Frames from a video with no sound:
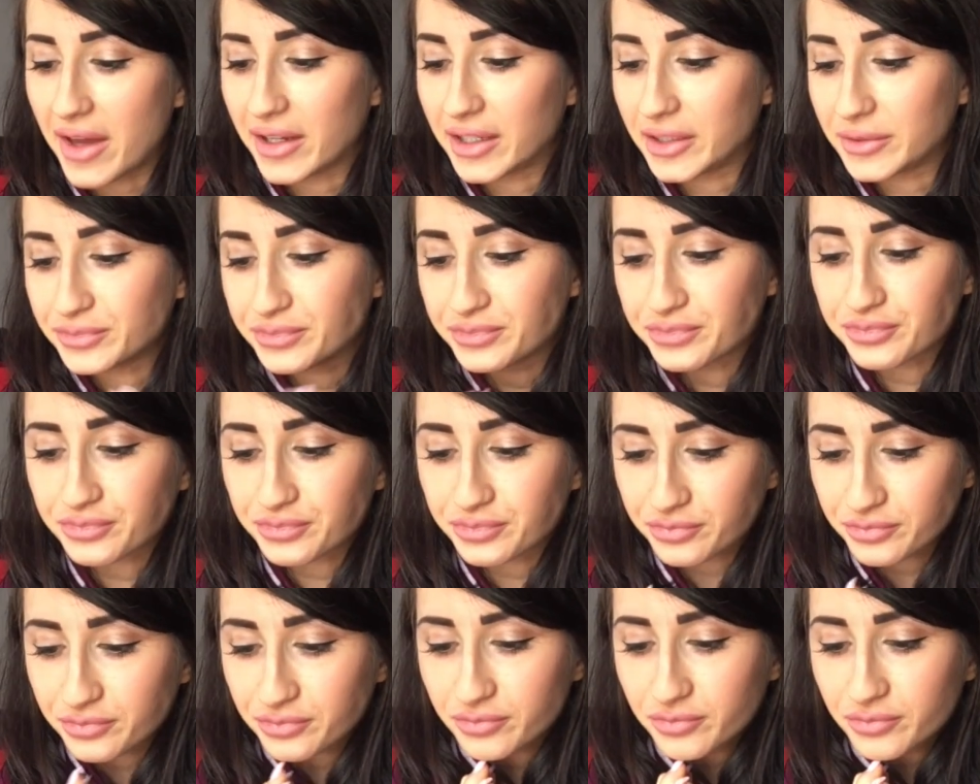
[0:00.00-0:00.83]
it.
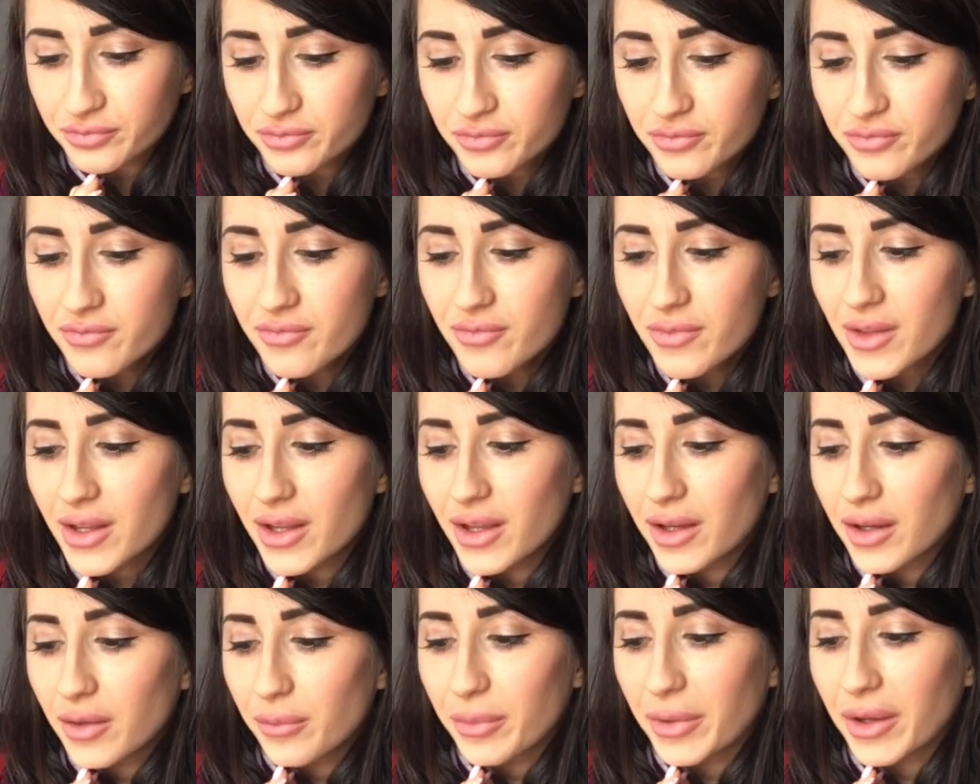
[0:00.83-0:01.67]

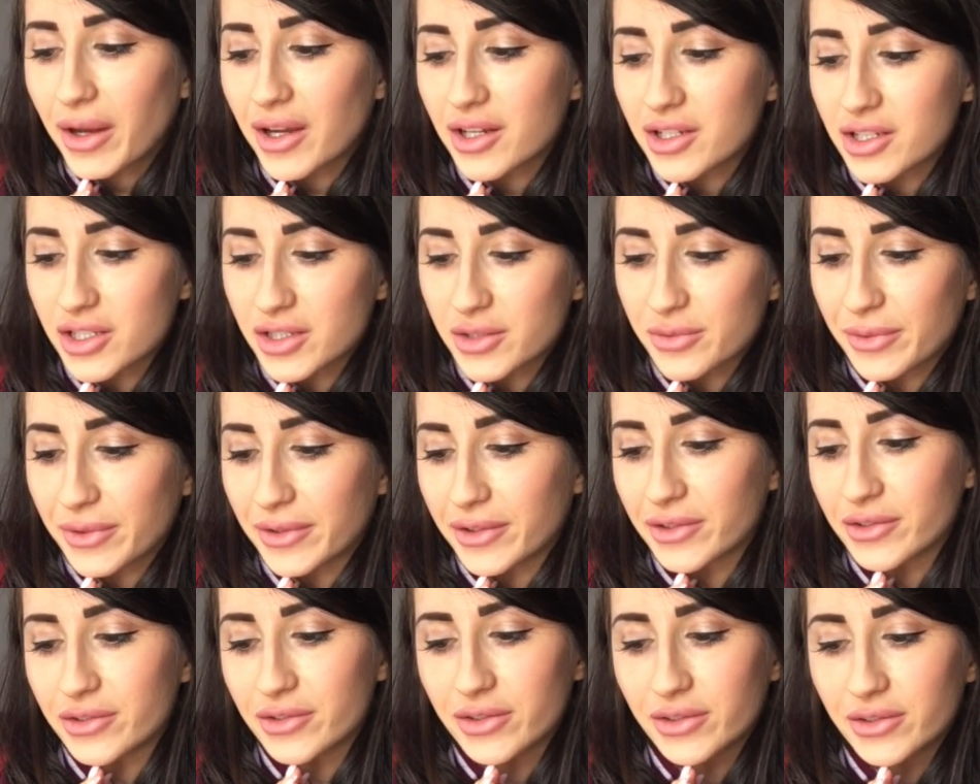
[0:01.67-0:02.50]
But I just
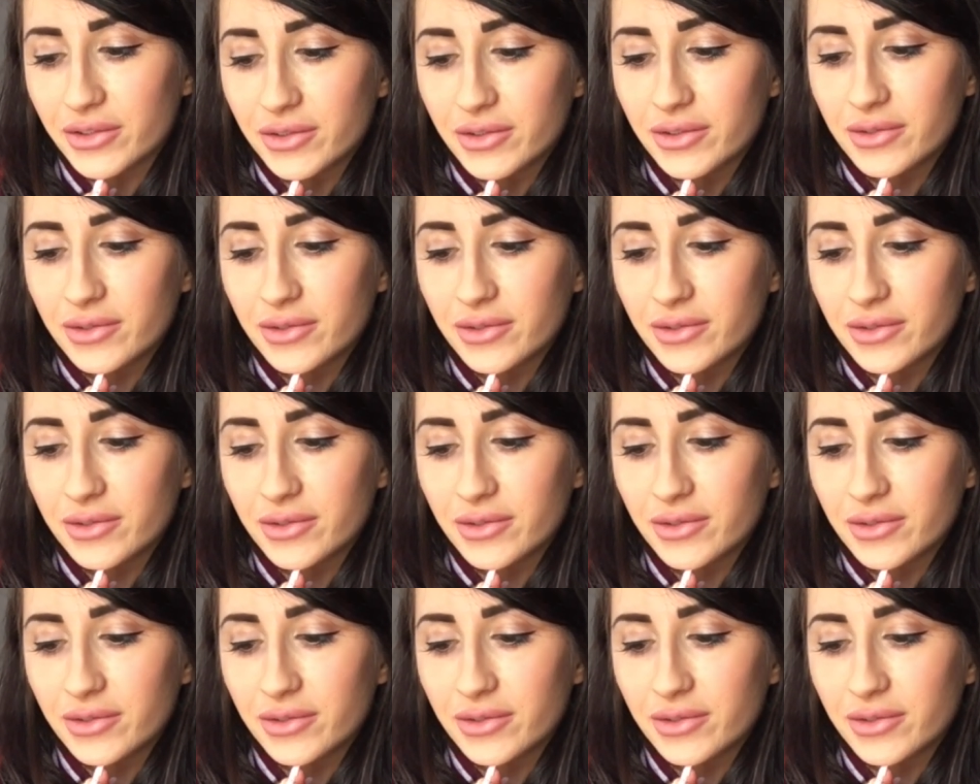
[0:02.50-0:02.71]
wanted to